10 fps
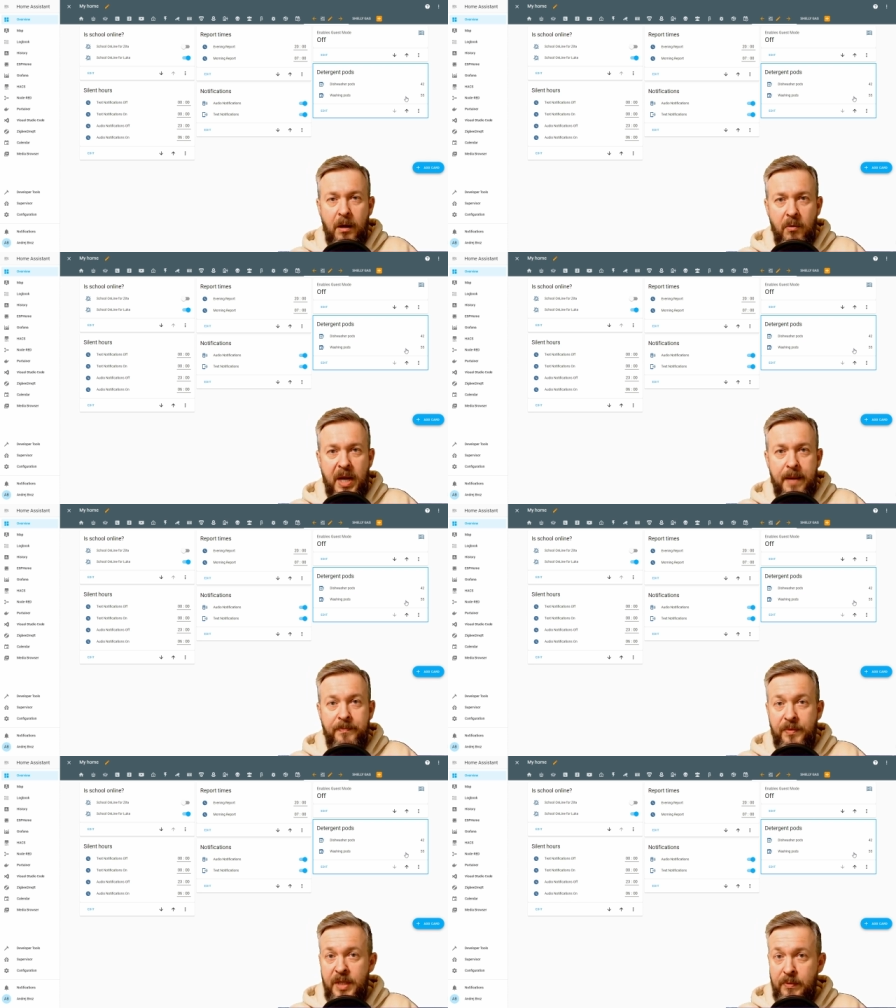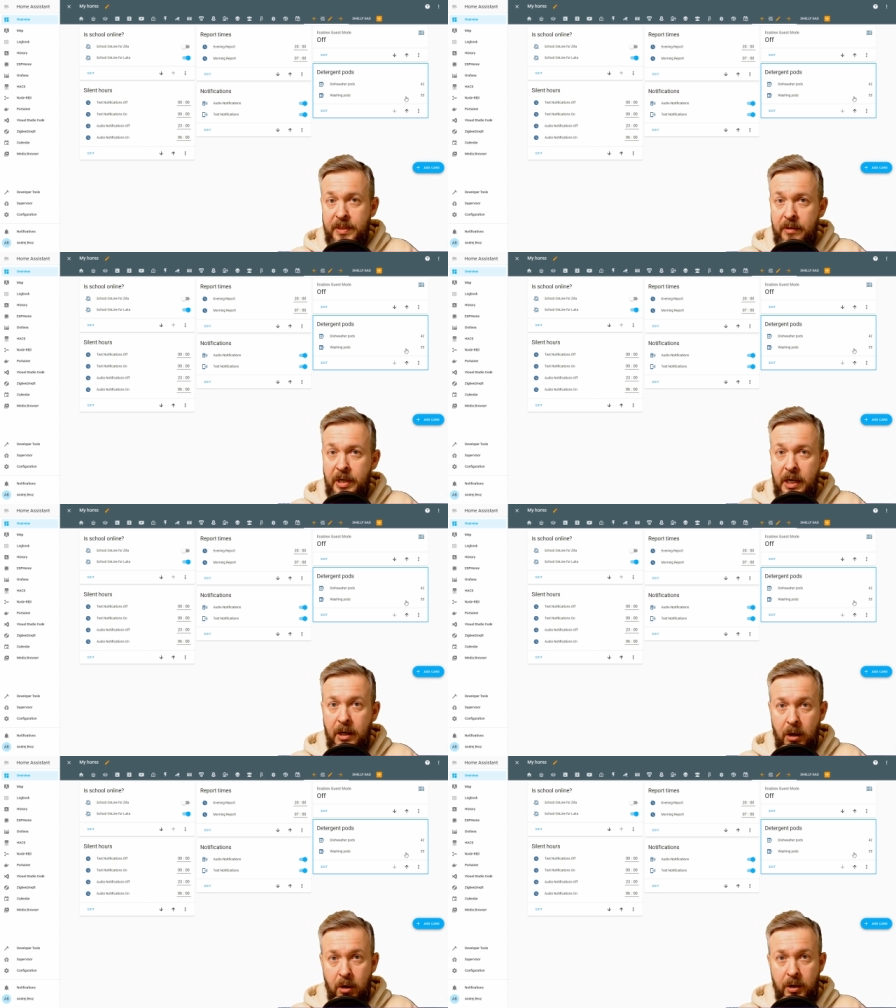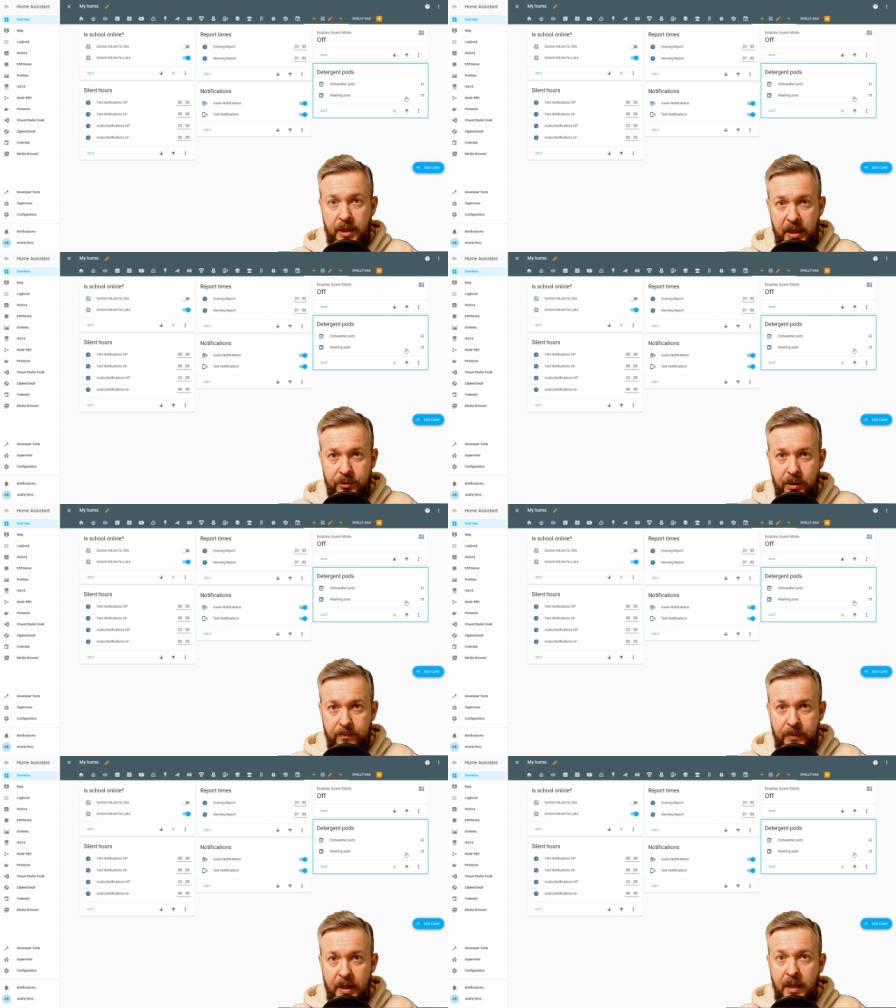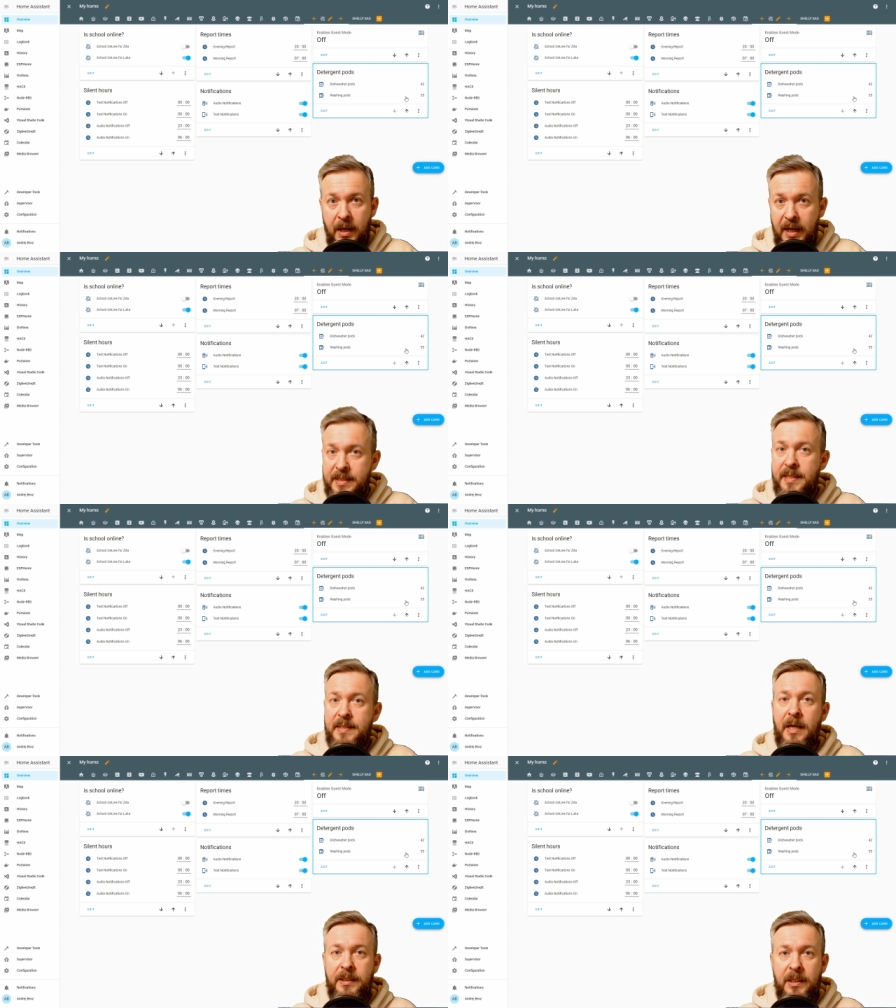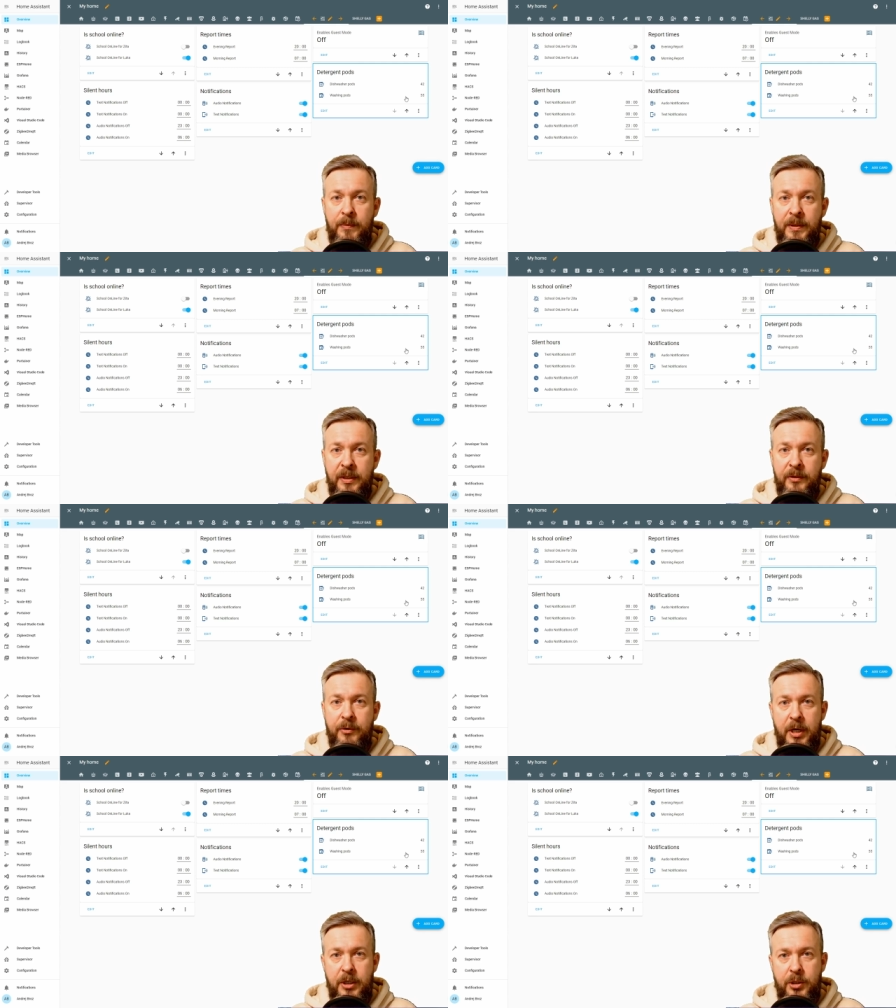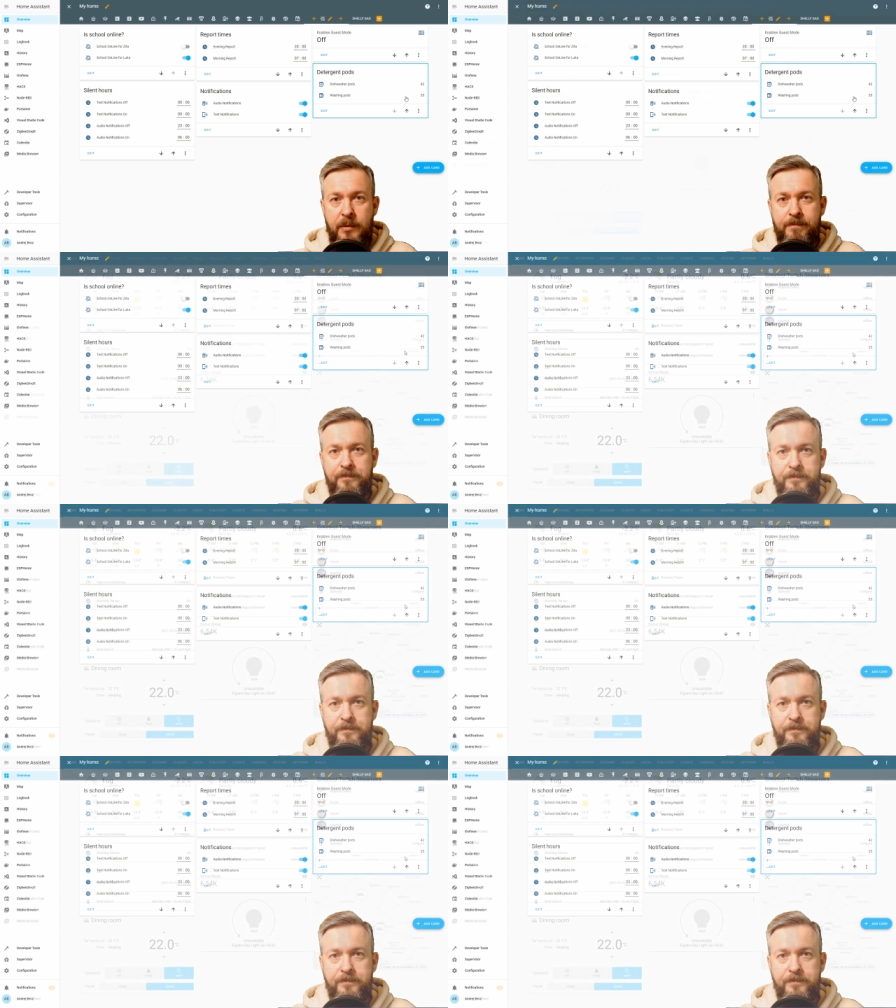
Okay, this was a really long intro. Let's get started with the integration.